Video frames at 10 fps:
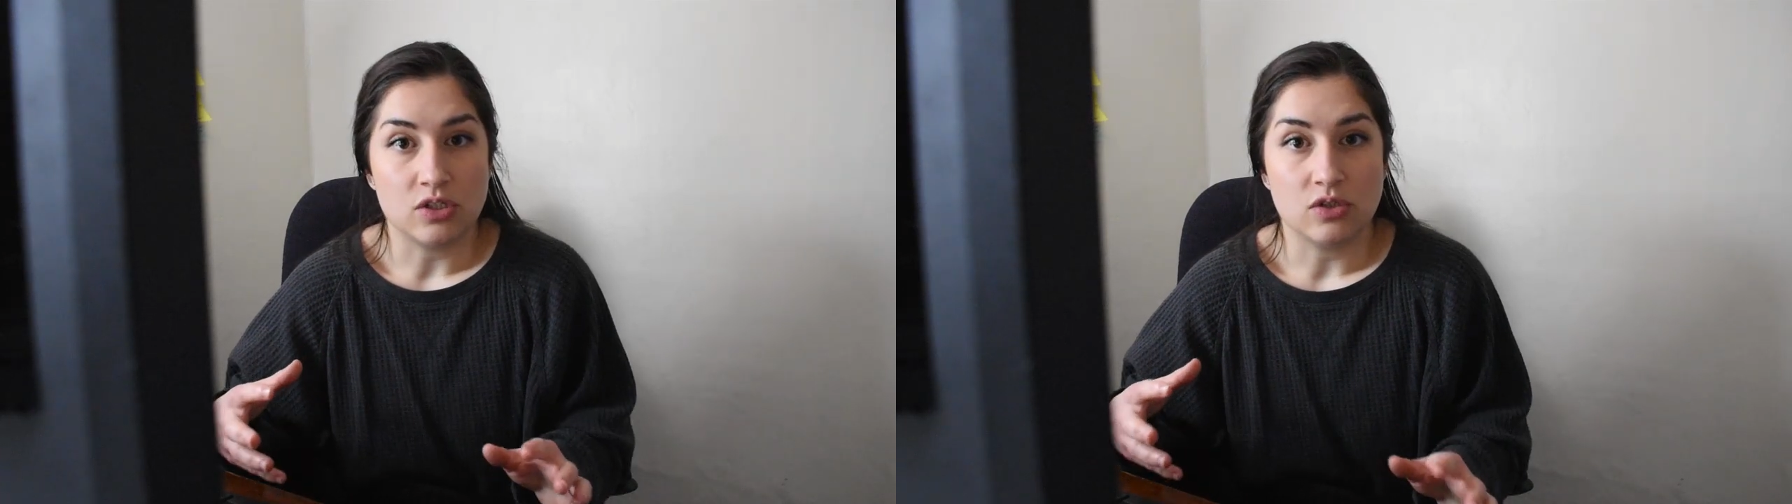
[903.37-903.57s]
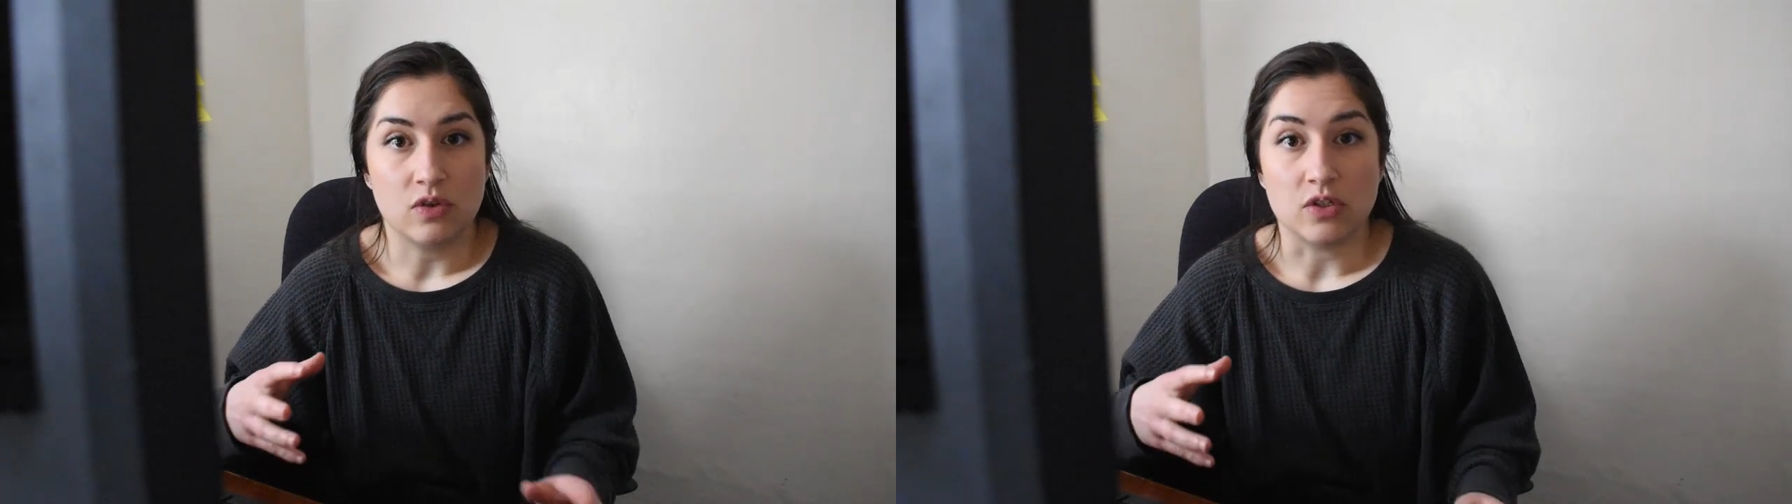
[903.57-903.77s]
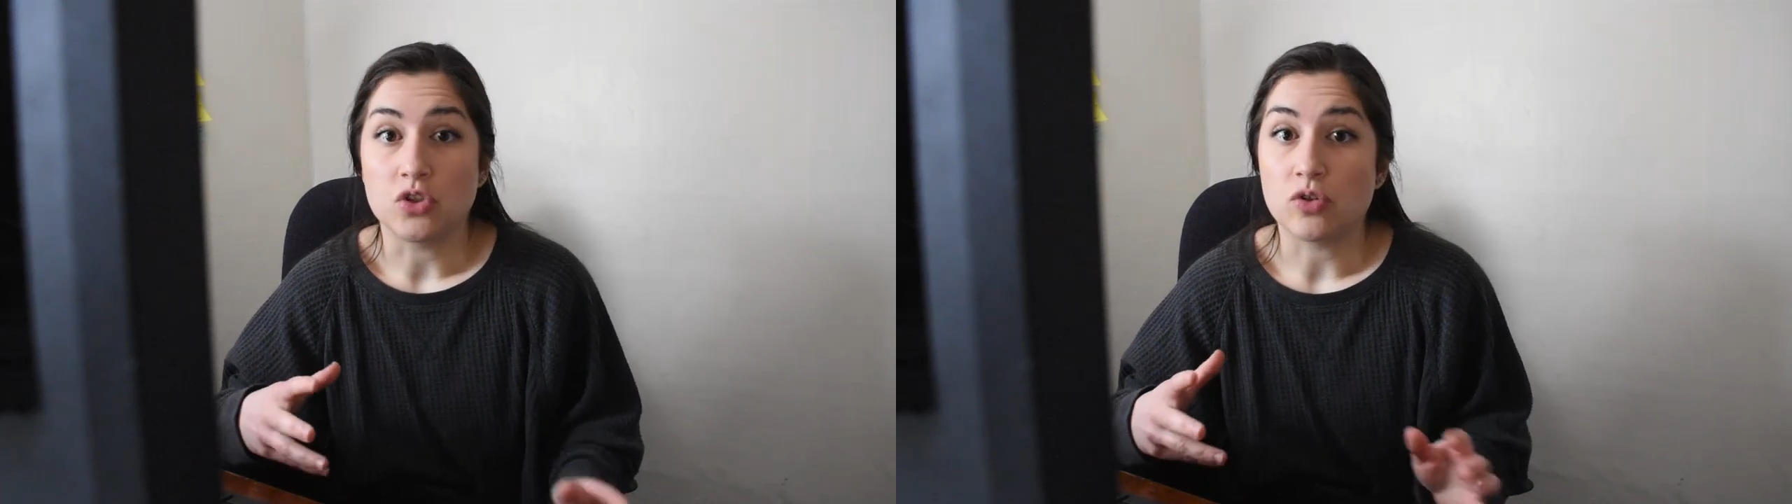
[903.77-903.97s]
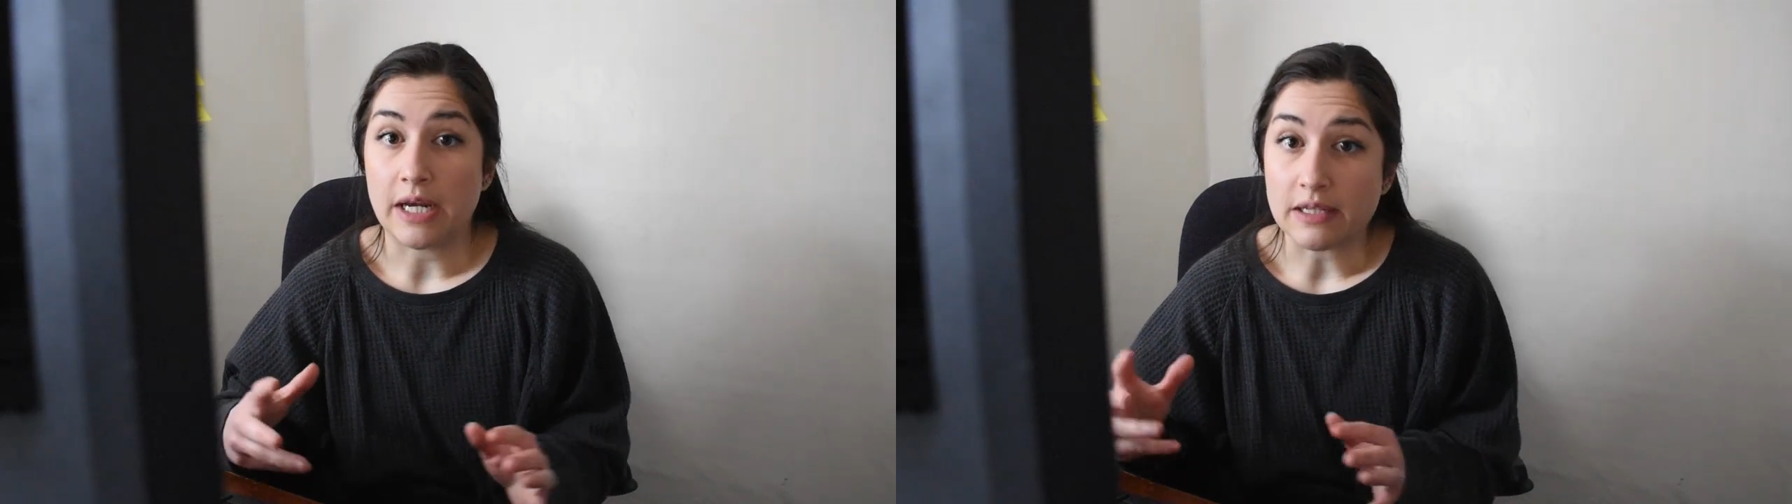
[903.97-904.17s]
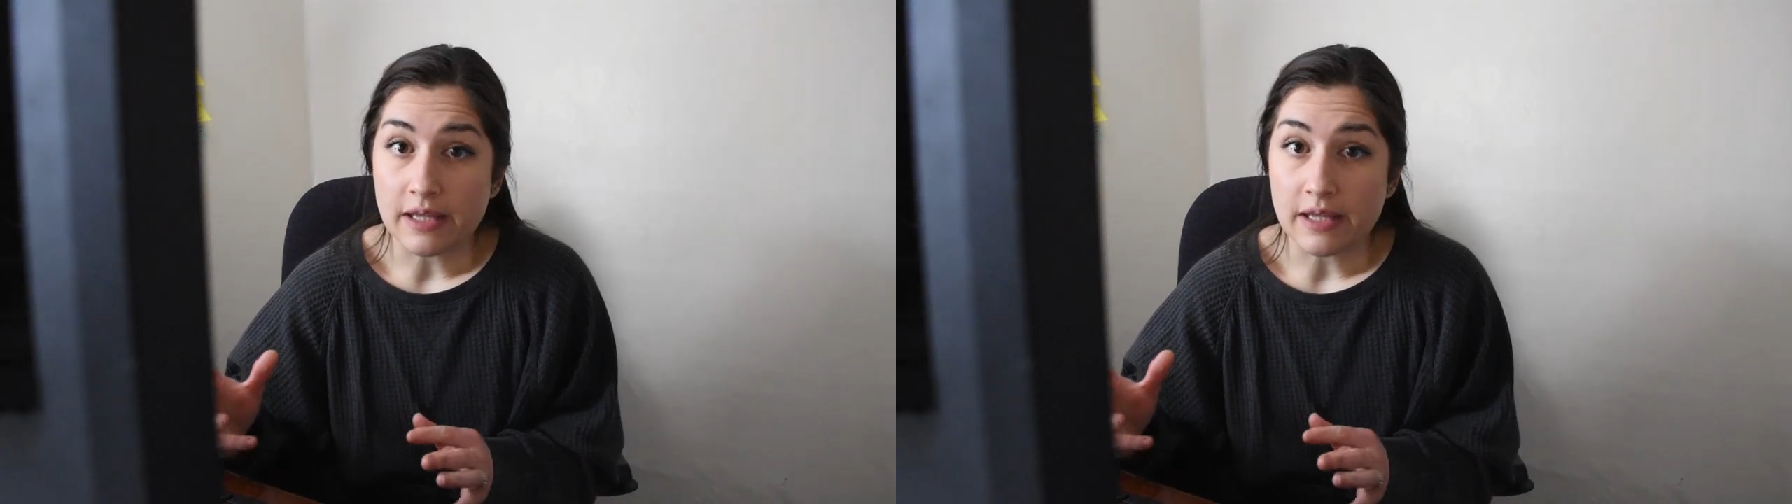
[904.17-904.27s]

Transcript: to the direct